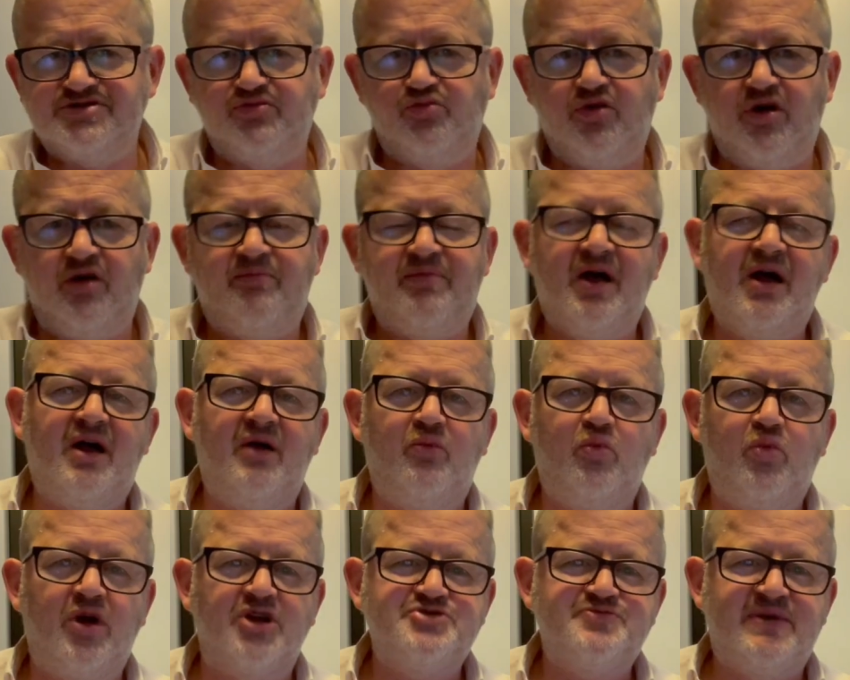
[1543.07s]
and
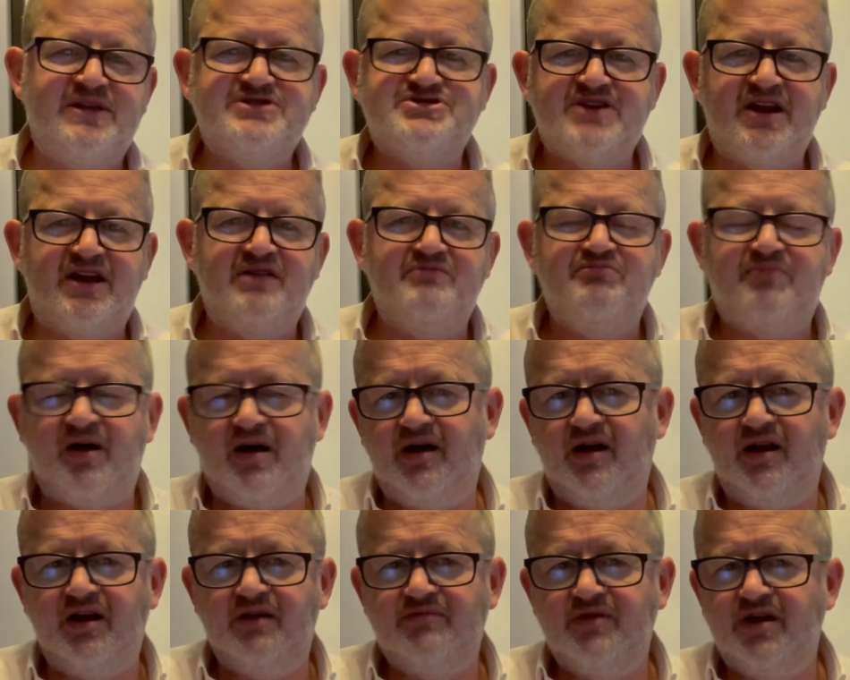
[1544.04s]
what's been said in
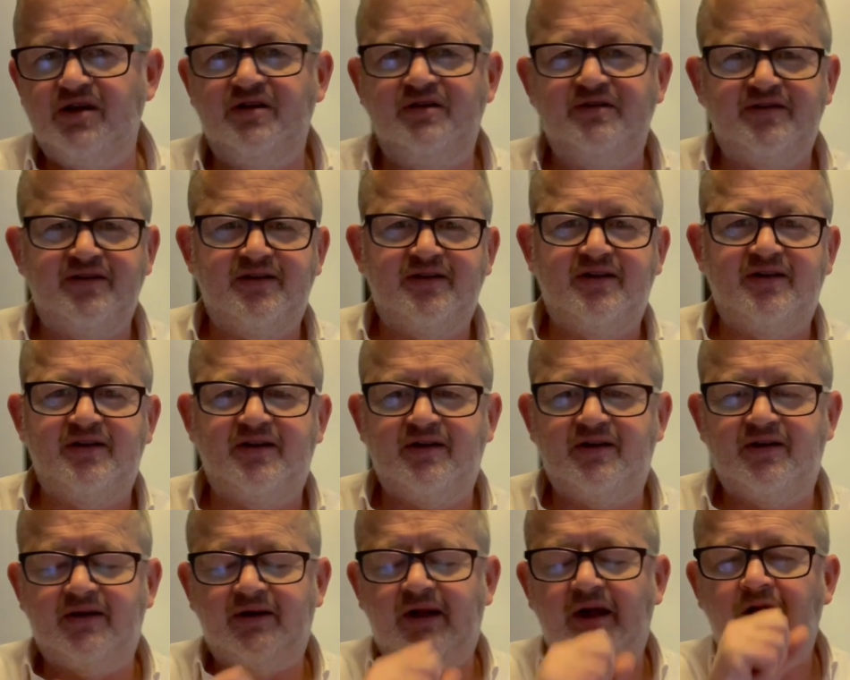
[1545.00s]
Parliament
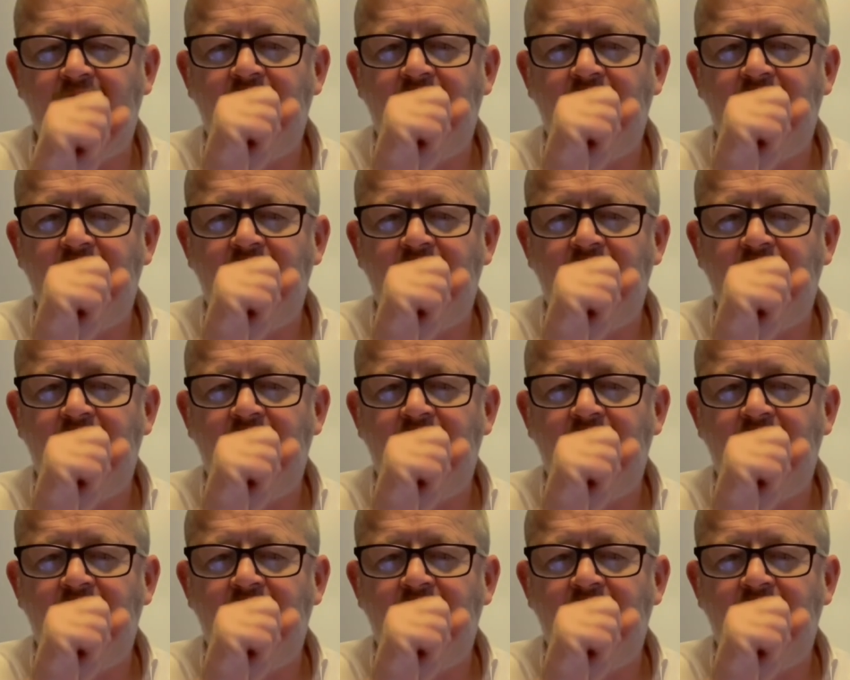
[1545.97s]
and